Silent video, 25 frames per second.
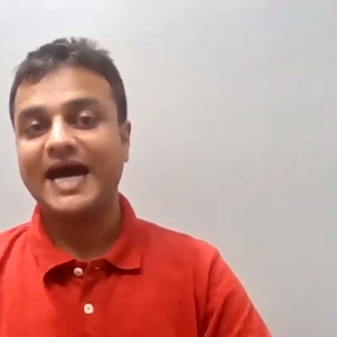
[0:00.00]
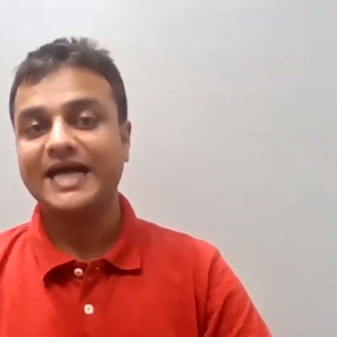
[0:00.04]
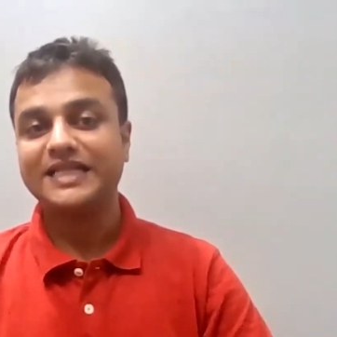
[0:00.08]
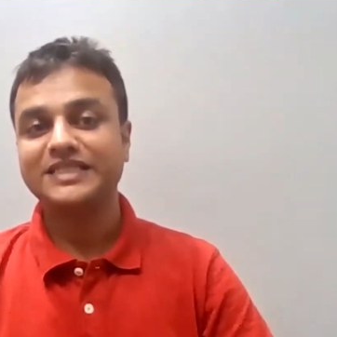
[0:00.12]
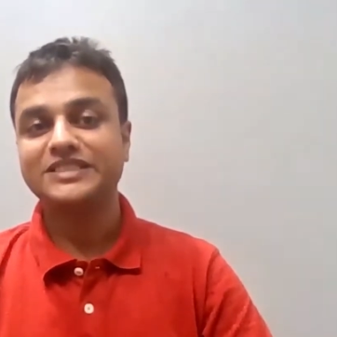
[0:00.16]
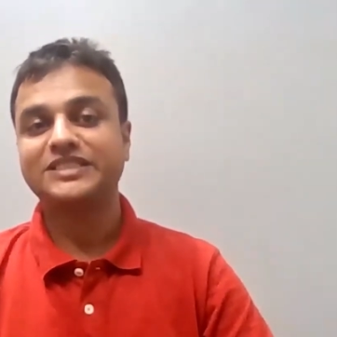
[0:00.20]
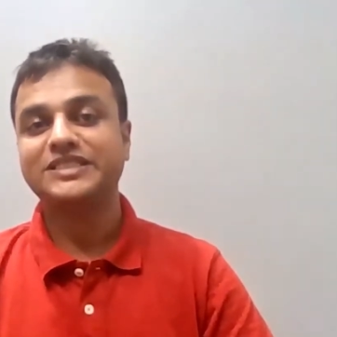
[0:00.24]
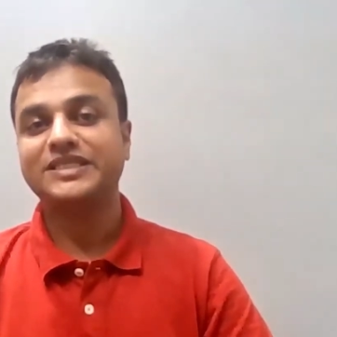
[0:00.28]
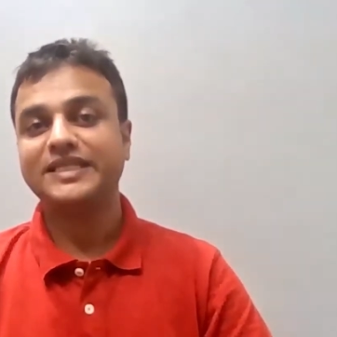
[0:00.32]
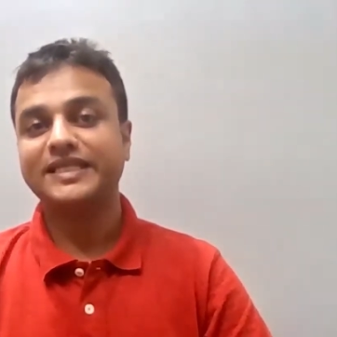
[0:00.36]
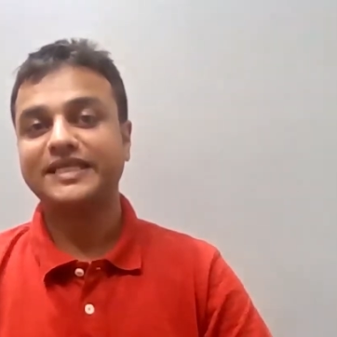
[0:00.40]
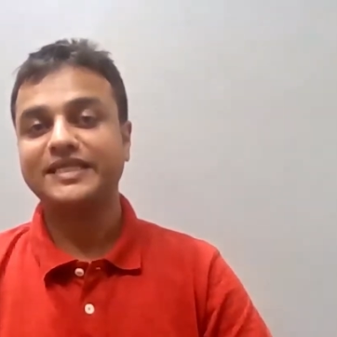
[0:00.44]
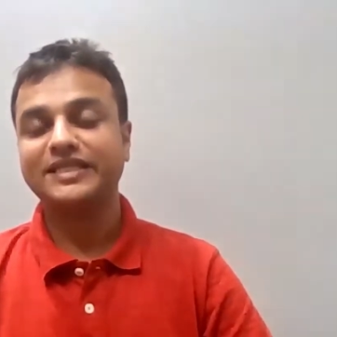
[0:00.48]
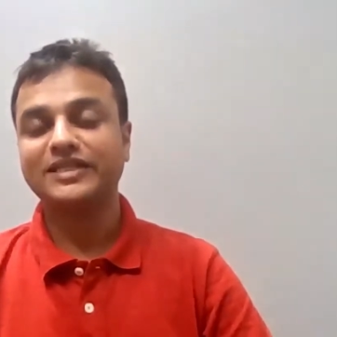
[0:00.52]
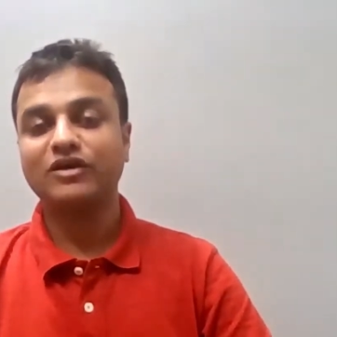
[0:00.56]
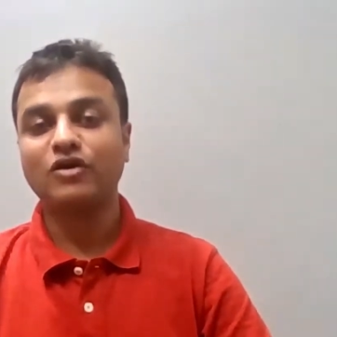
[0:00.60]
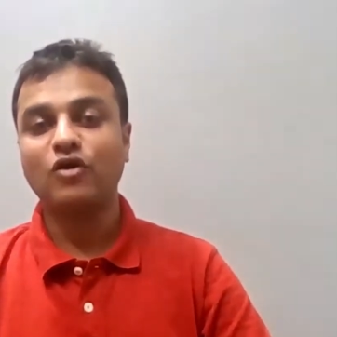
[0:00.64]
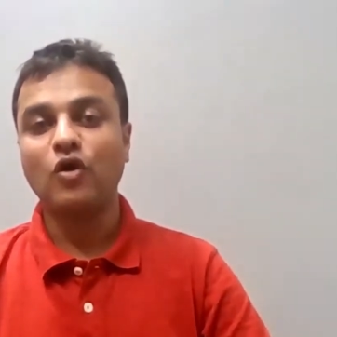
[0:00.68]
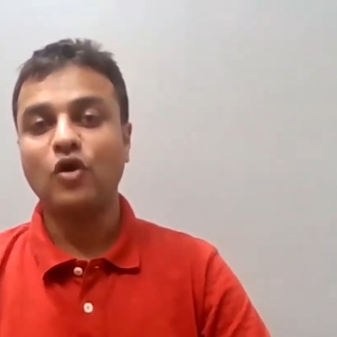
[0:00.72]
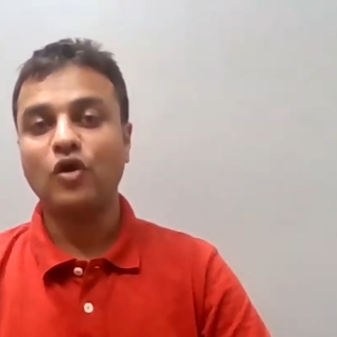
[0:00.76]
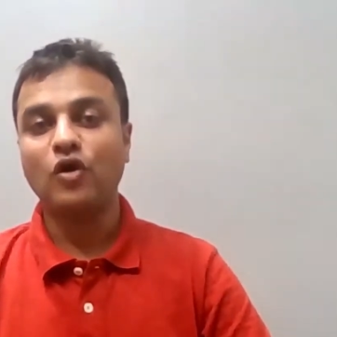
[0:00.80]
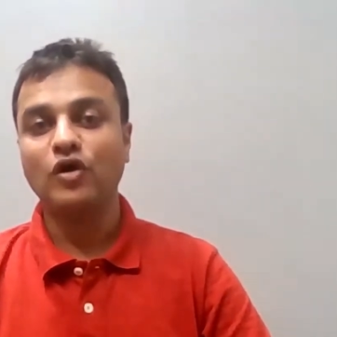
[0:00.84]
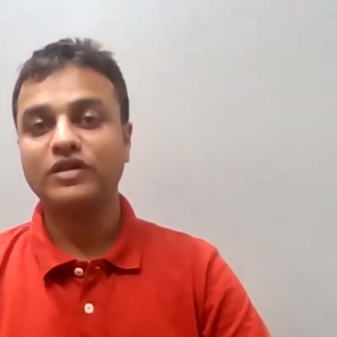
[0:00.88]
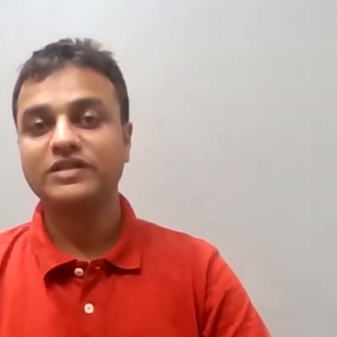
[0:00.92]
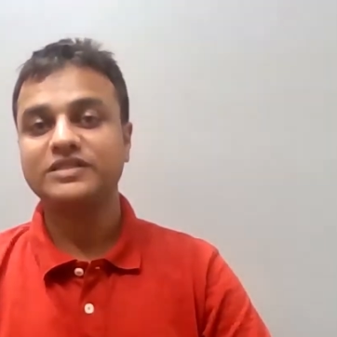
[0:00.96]
answering the
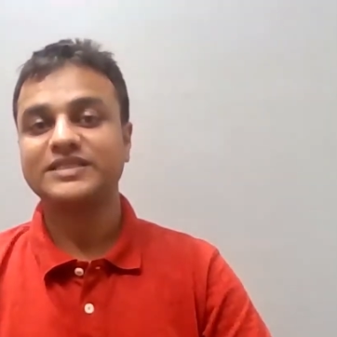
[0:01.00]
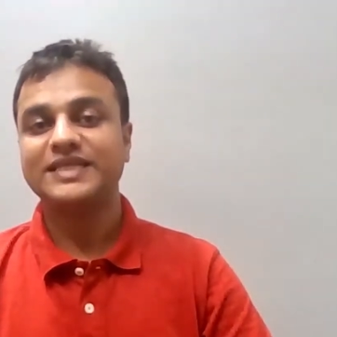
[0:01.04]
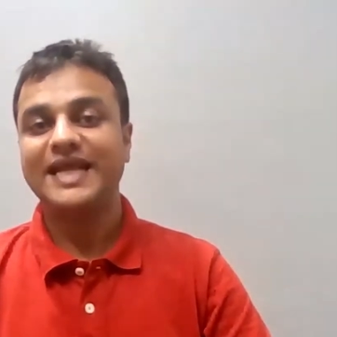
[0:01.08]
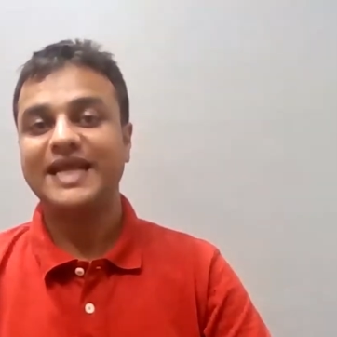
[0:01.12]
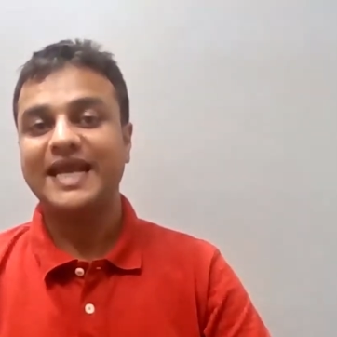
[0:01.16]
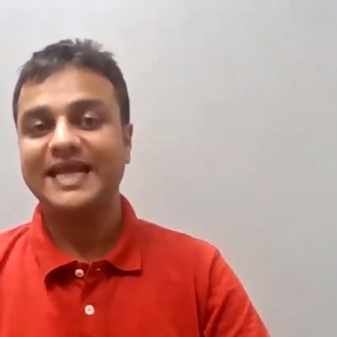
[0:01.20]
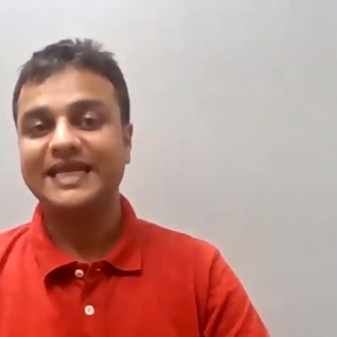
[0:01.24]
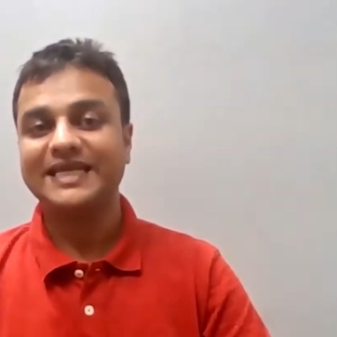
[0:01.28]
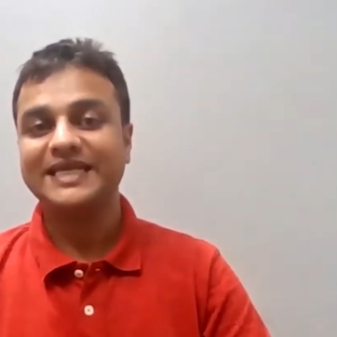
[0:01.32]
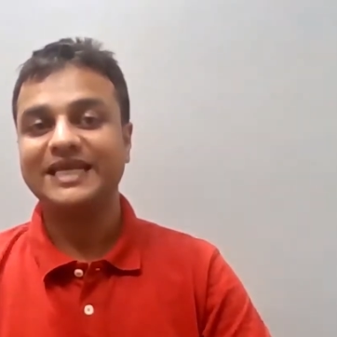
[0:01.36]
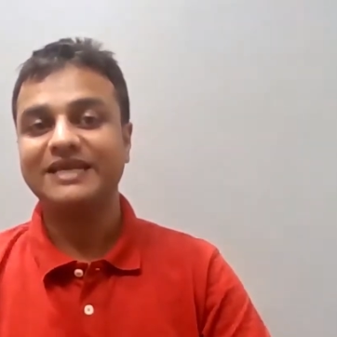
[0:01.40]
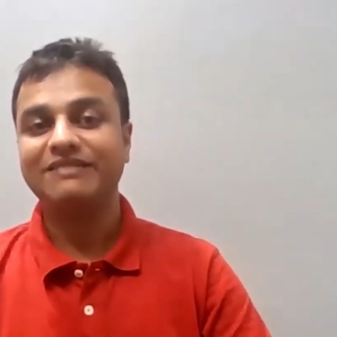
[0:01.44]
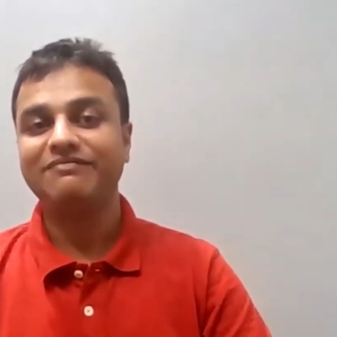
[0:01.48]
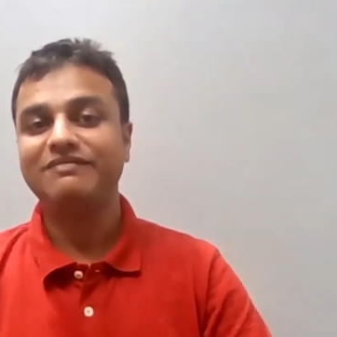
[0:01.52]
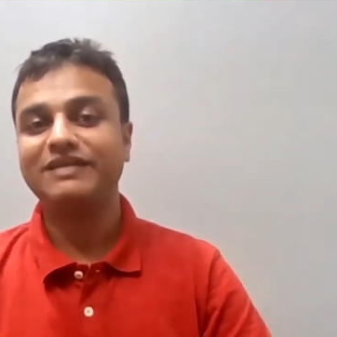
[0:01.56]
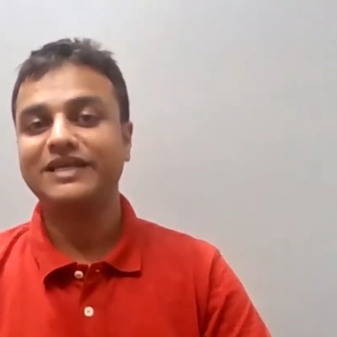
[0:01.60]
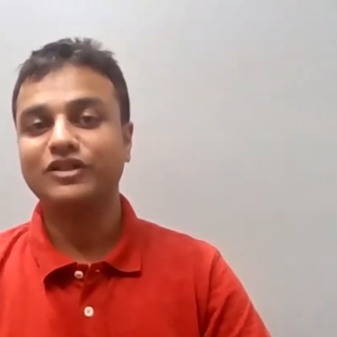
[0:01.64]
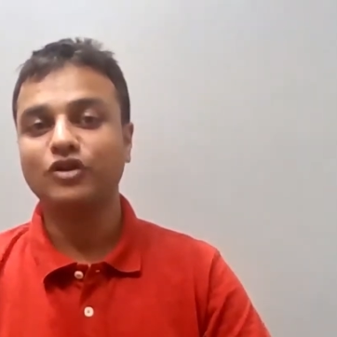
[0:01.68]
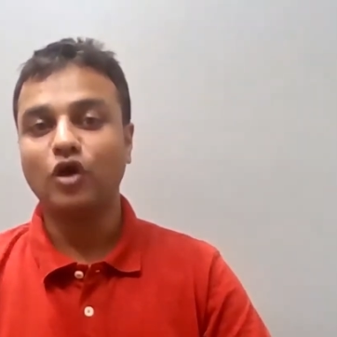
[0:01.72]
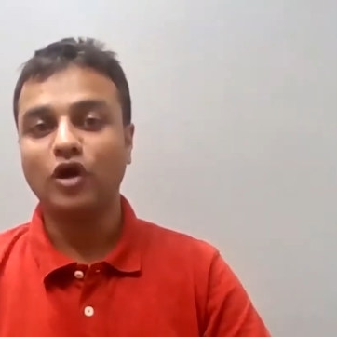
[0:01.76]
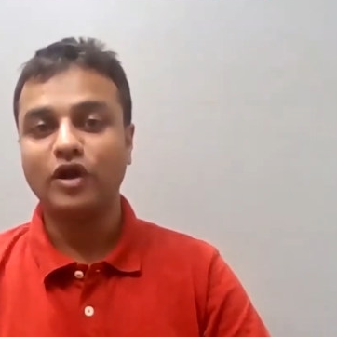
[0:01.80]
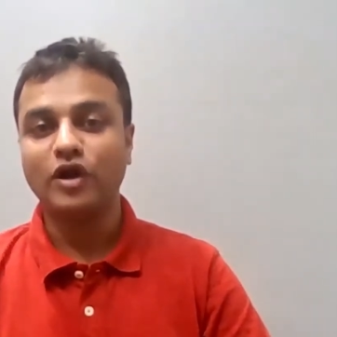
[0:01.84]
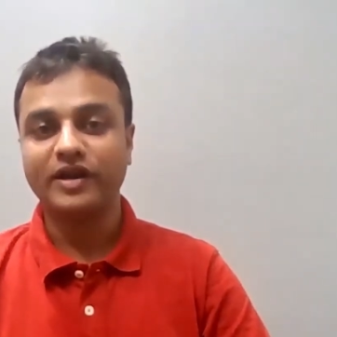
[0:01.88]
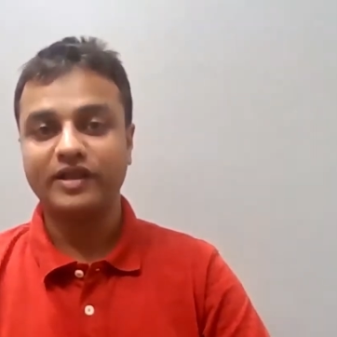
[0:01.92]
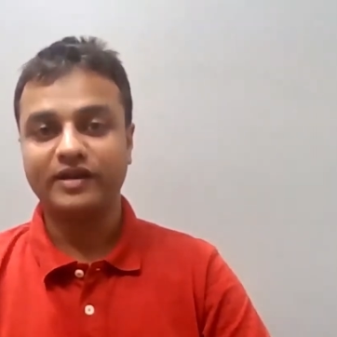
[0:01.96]
calls and giving
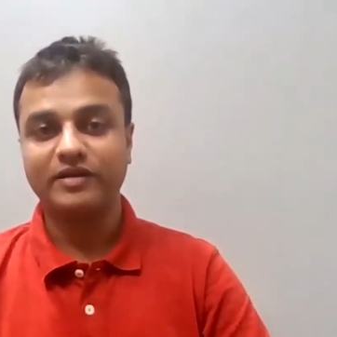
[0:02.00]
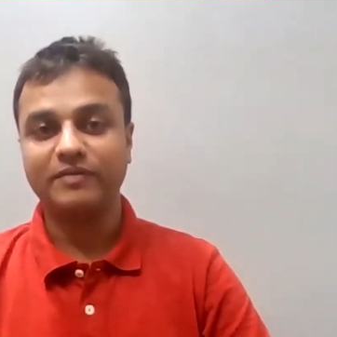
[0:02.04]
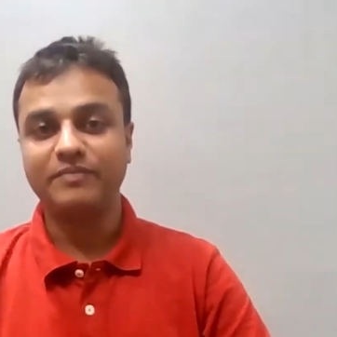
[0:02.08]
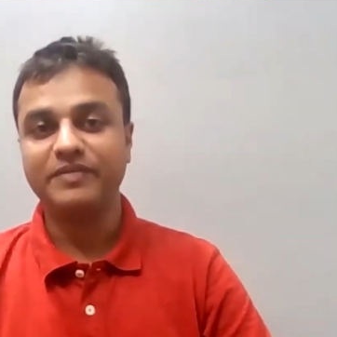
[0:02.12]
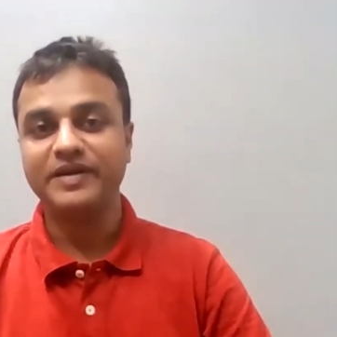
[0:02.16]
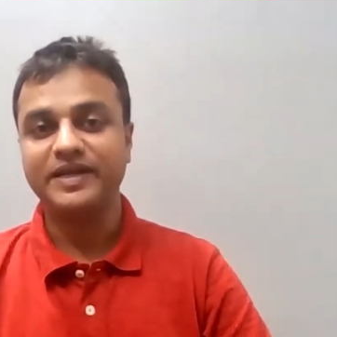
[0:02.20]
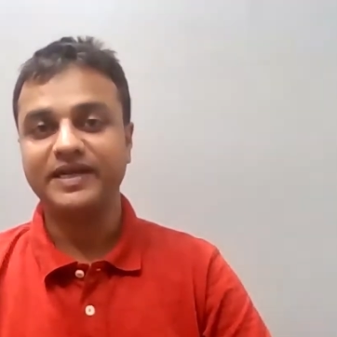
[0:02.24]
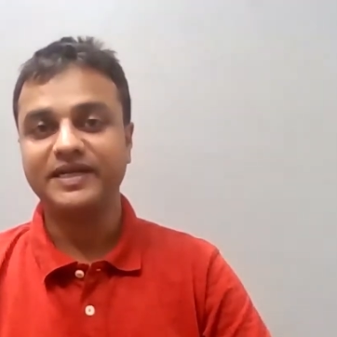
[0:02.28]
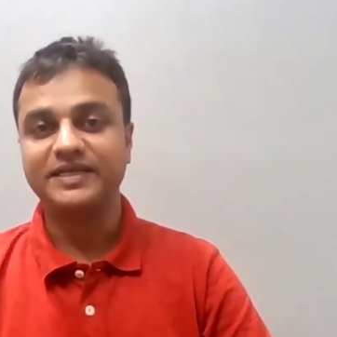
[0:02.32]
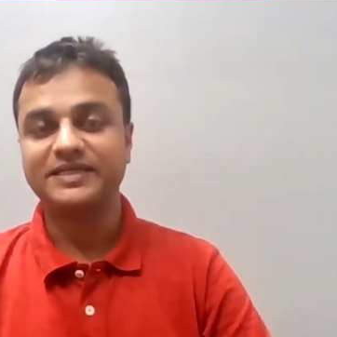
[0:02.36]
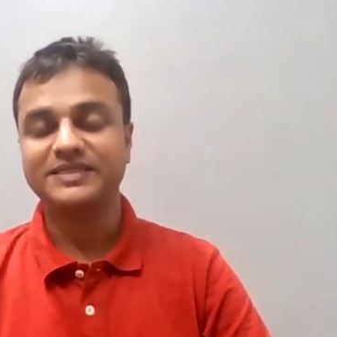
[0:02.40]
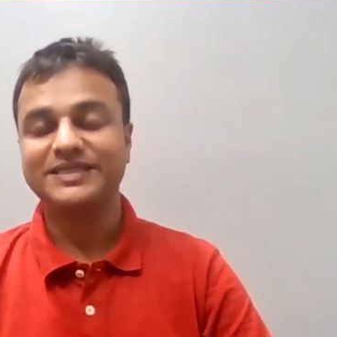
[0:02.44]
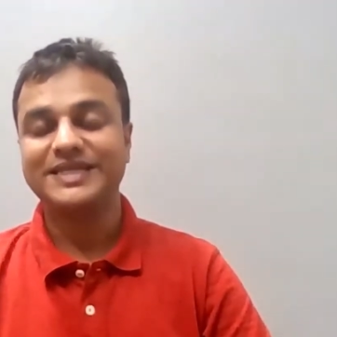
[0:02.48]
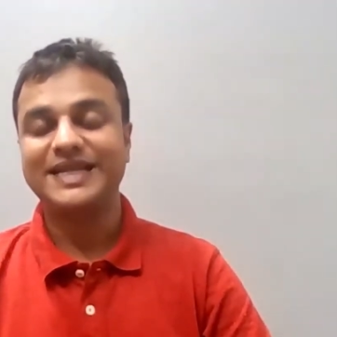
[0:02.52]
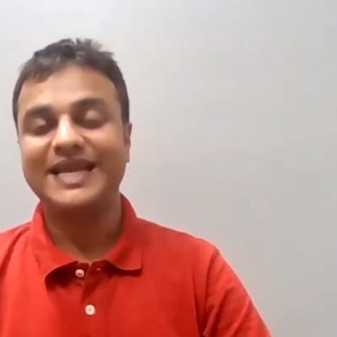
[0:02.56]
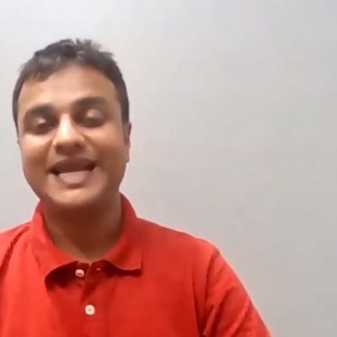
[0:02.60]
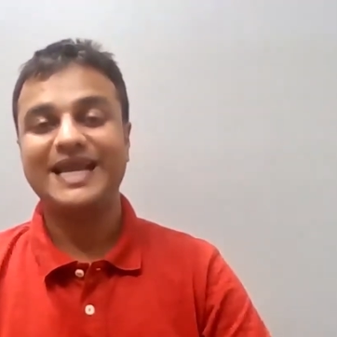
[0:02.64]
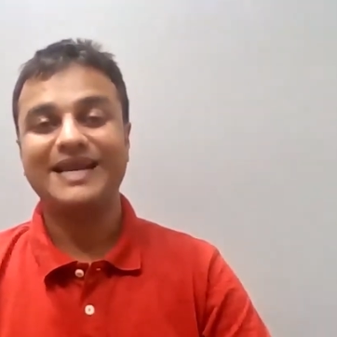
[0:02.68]
the order updates.